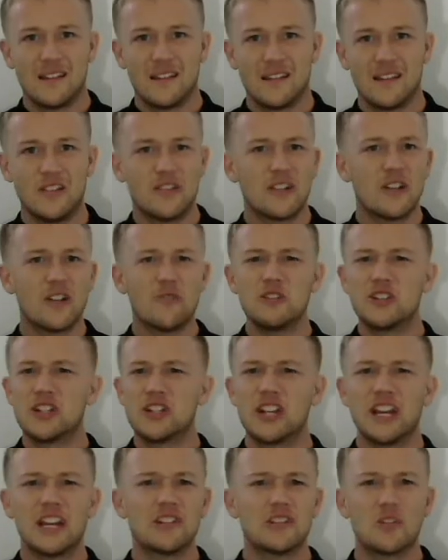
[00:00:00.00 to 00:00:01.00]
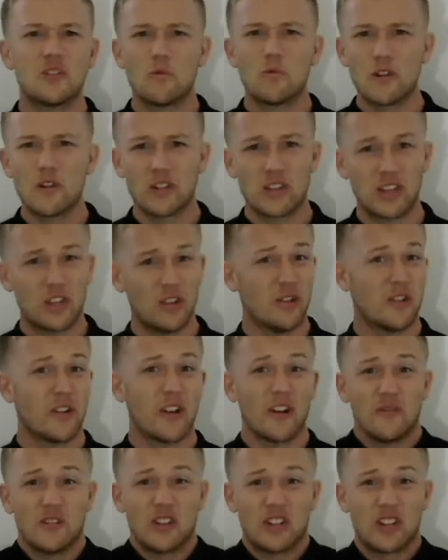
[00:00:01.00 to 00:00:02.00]
And you can always change the words too. You can
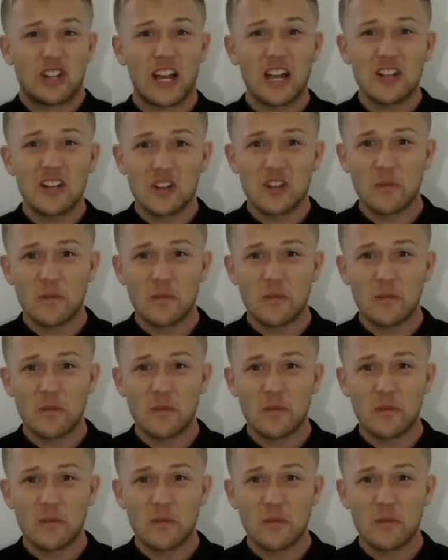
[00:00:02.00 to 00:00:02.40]
always change